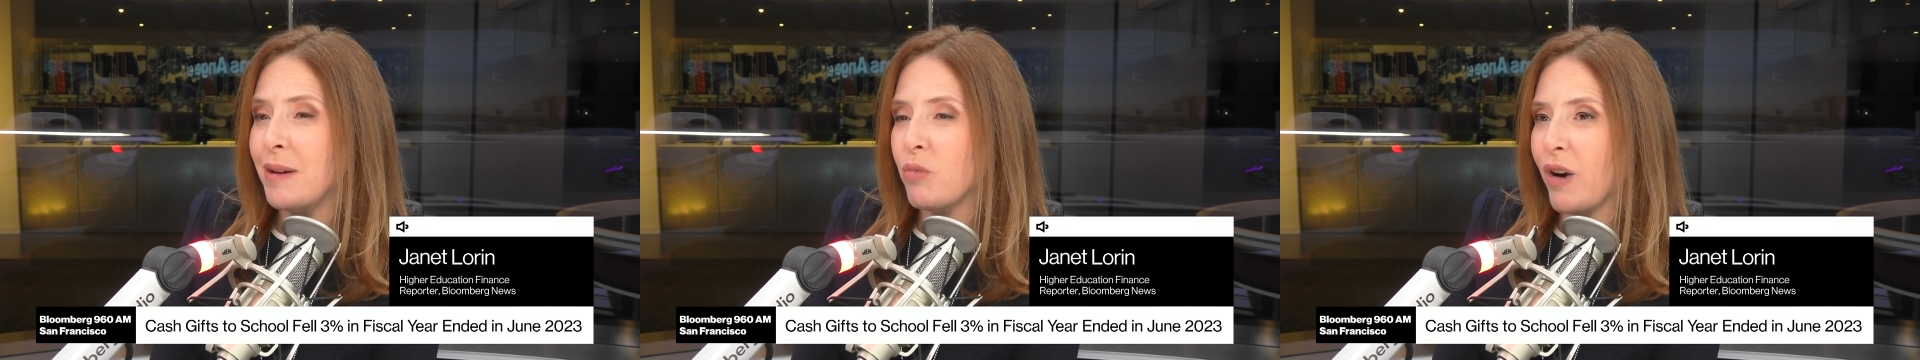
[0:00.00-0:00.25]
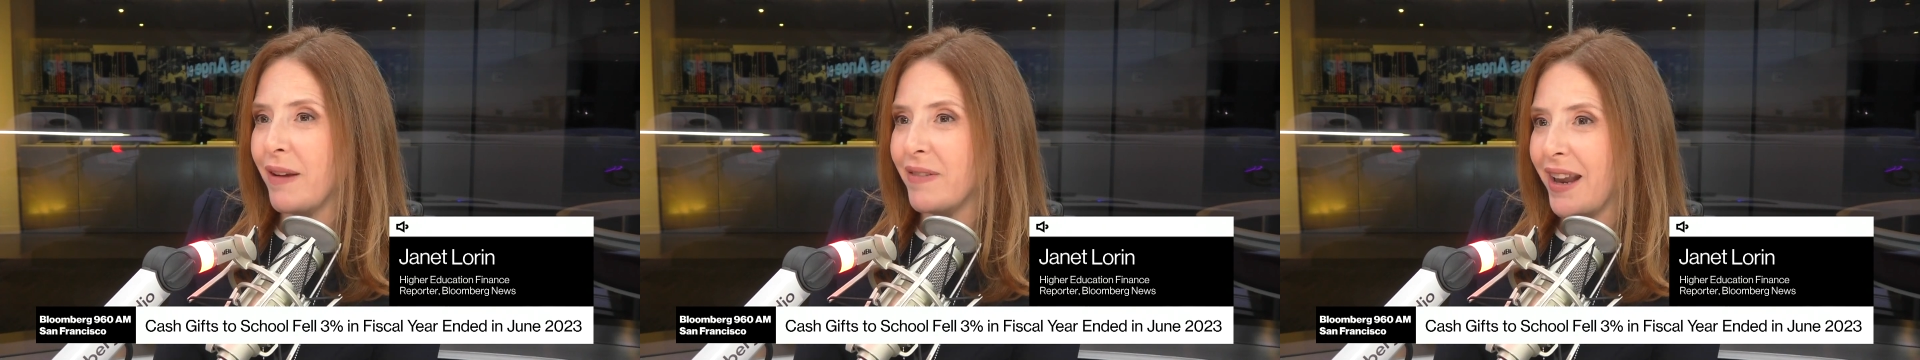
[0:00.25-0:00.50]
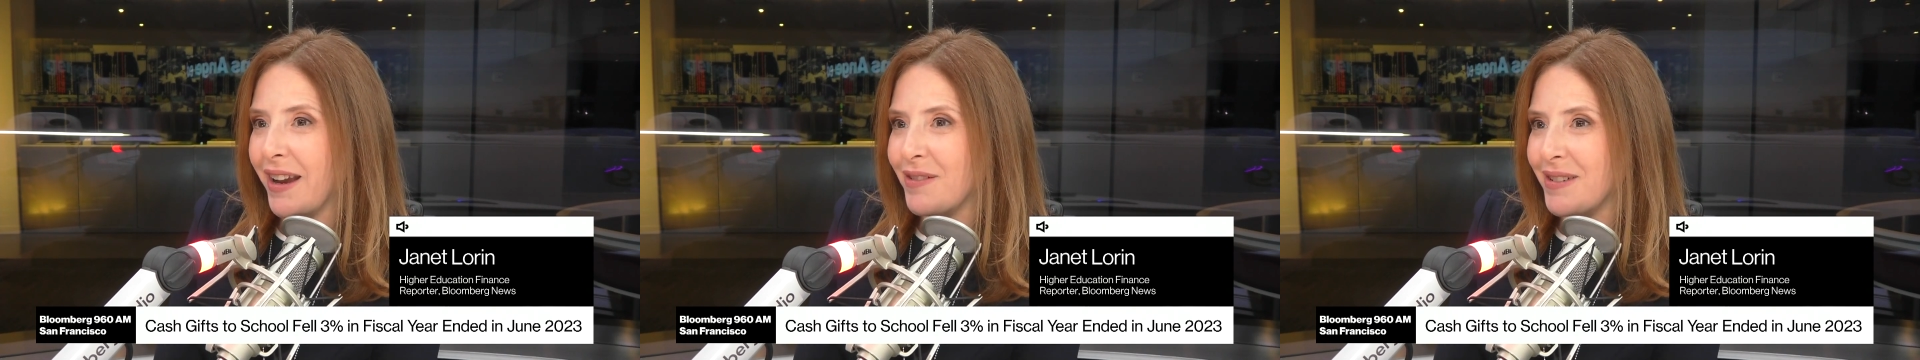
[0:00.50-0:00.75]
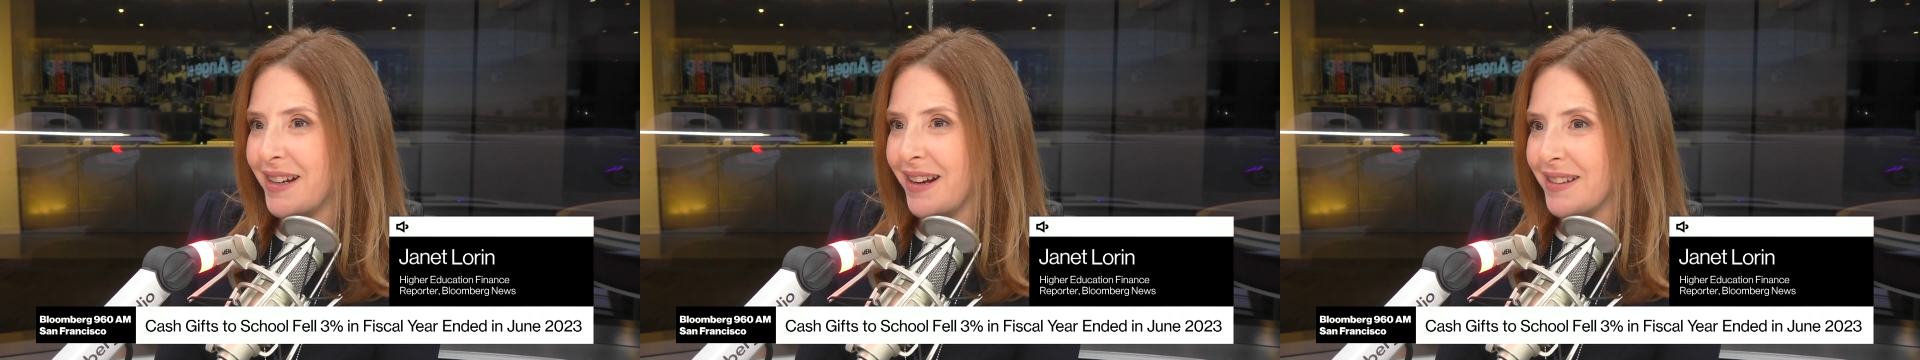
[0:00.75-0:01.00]
private
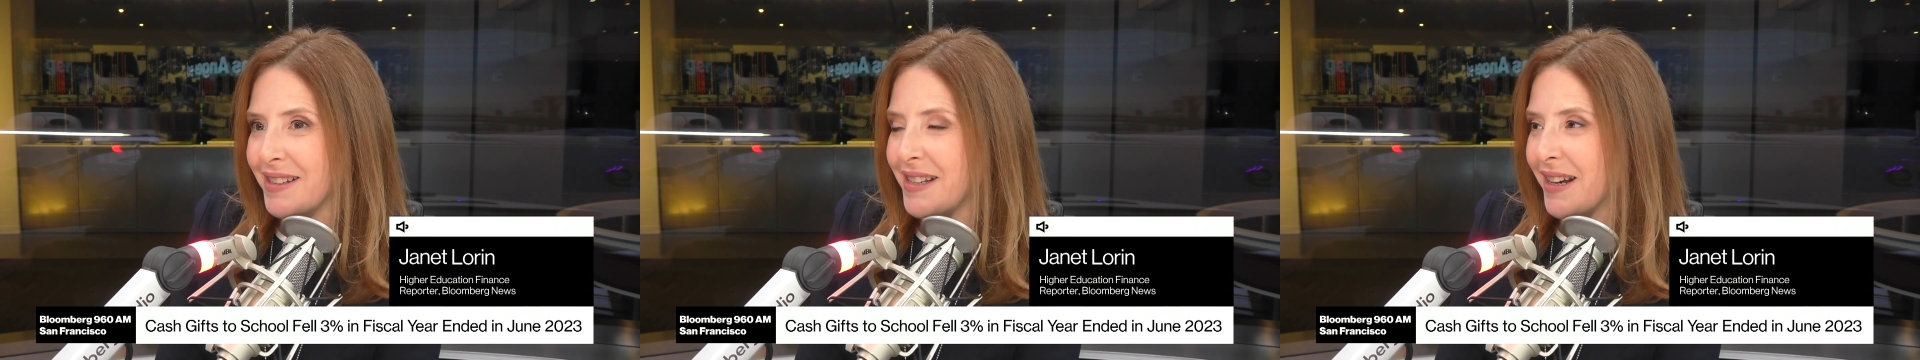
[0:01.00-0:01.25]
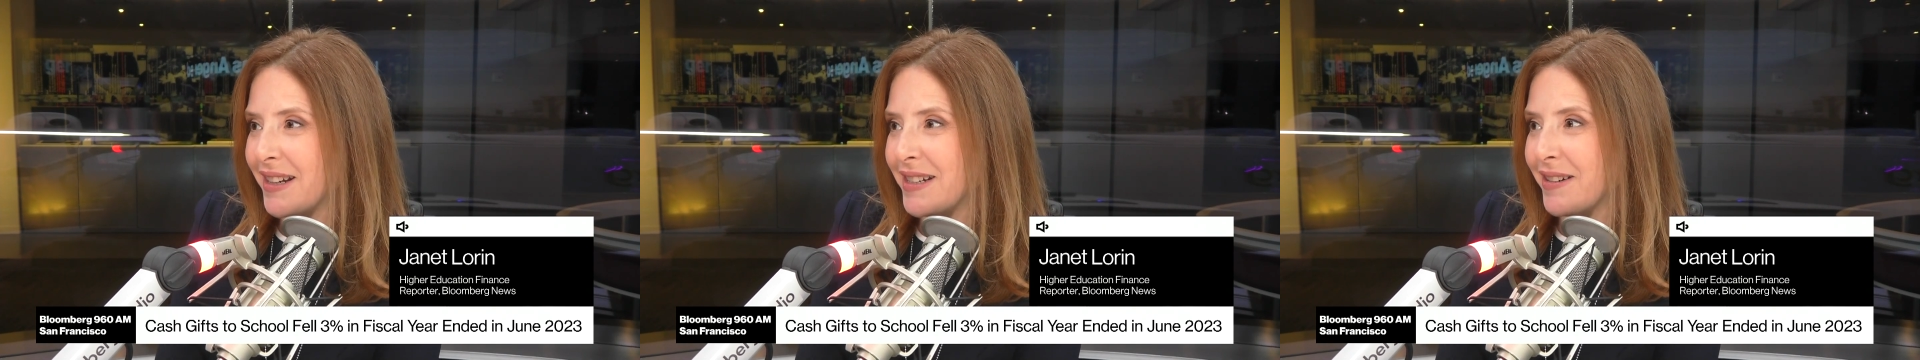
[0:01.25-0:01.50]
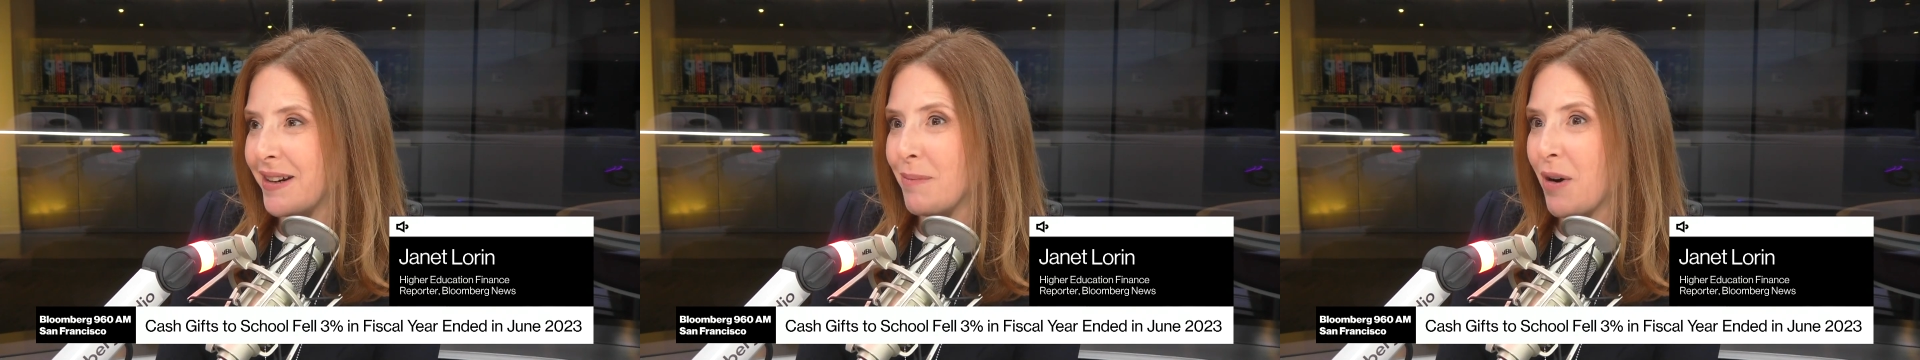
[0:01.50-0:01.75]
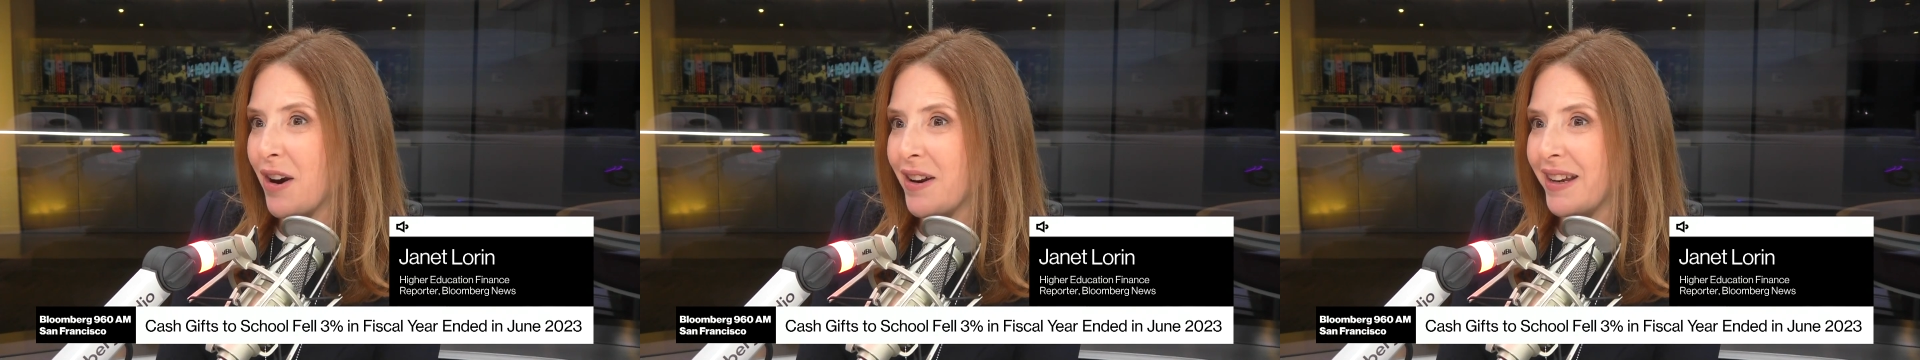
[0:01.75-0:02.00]
equity on the secondary
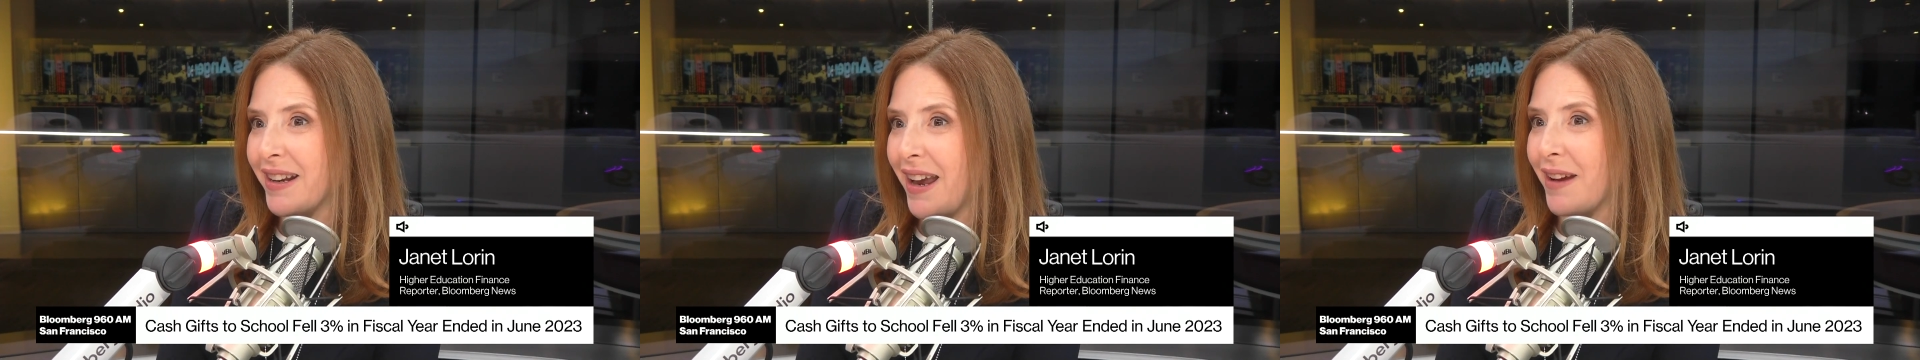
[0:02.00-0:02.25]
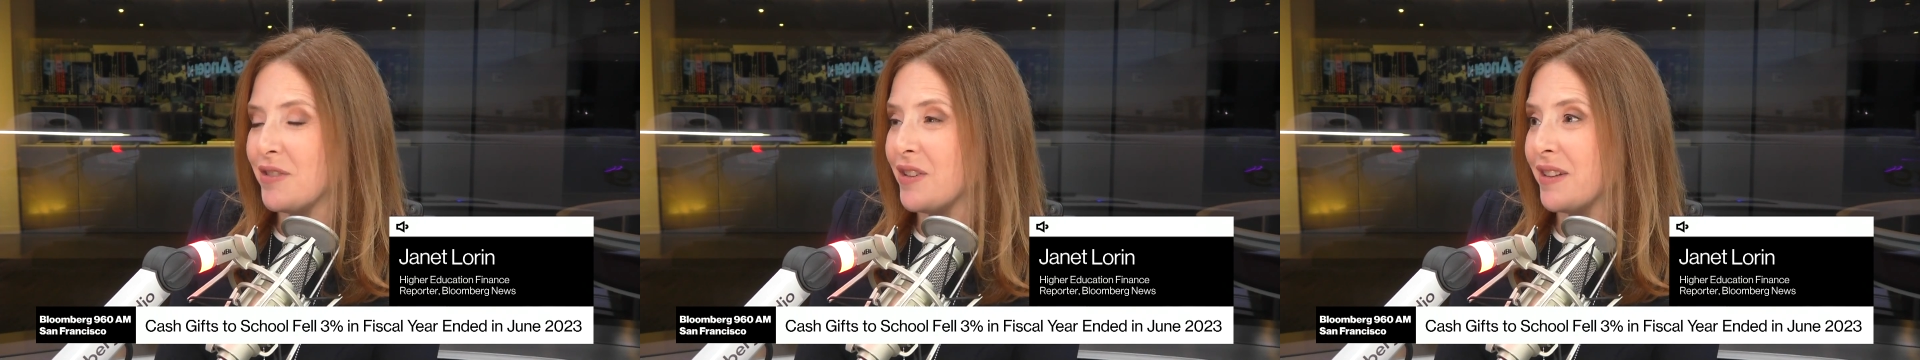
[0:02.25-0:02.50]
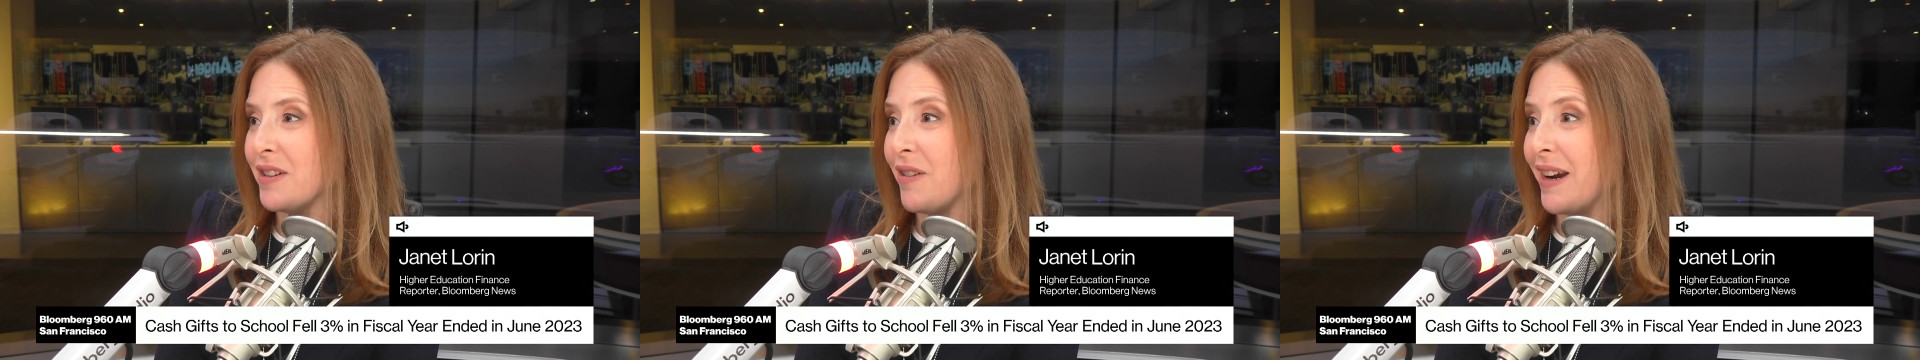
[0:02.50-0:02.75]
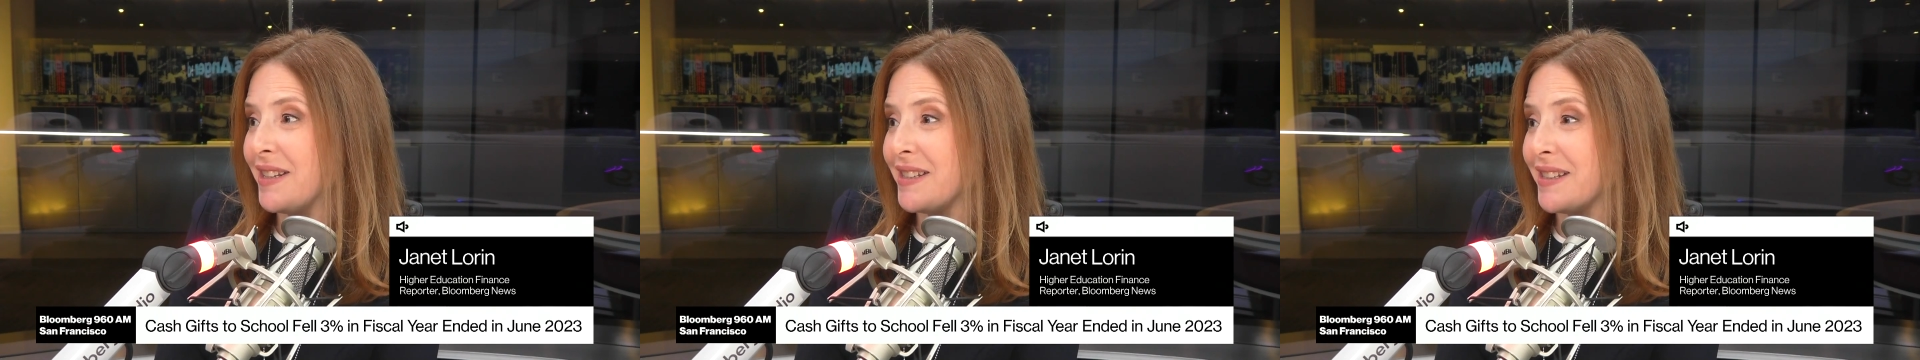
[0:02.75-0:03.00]
market mm. after mm. the
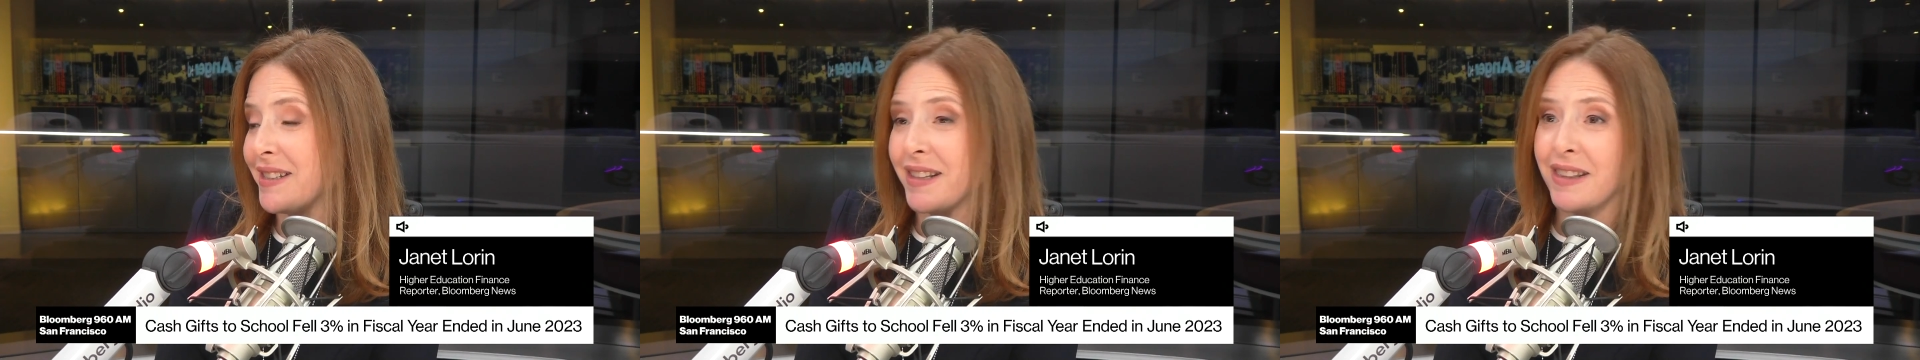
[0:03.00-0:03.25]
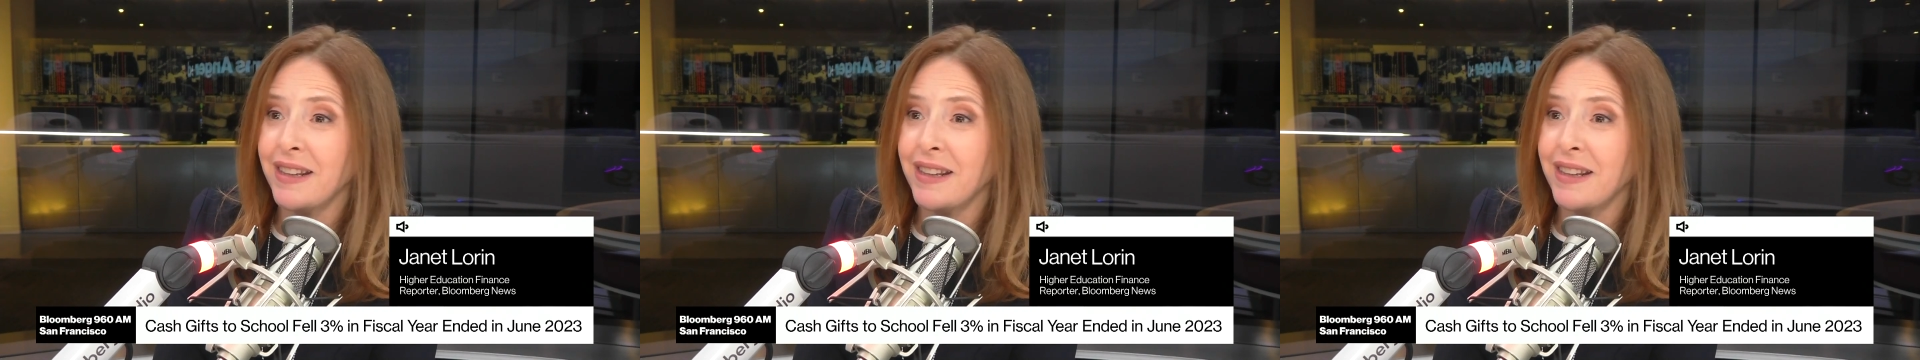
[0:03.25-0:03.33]
crisis. That